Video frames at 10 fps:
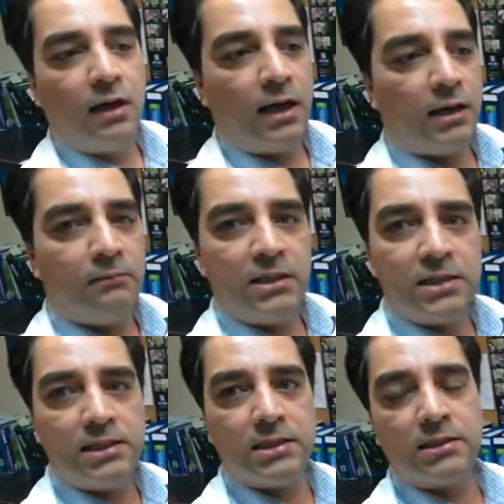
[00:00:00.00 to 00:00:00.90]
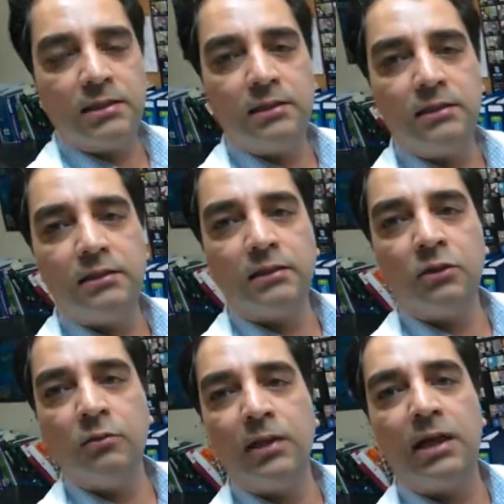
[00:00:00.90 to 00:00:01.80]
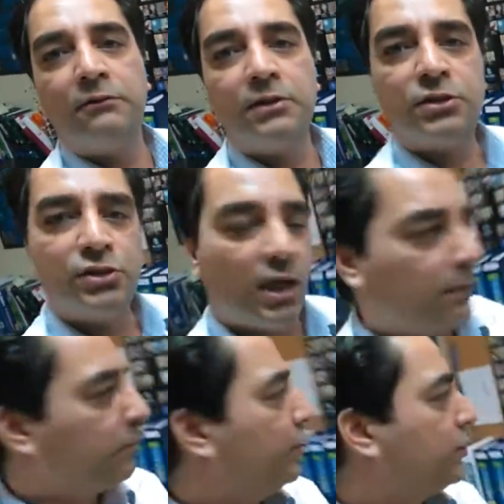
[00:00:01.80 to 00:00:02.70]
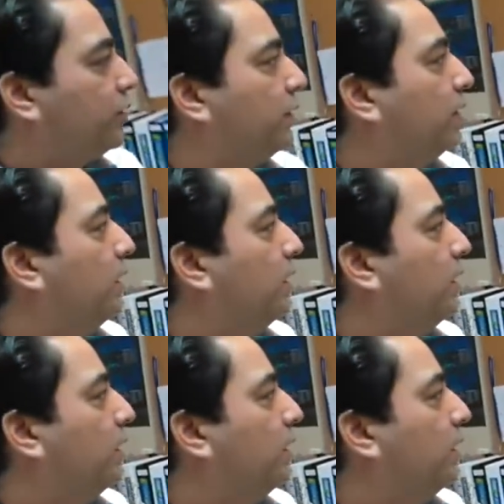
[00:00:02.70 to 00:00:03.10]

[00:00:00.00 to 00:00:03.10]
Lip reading: and maintains a certain global average temperature.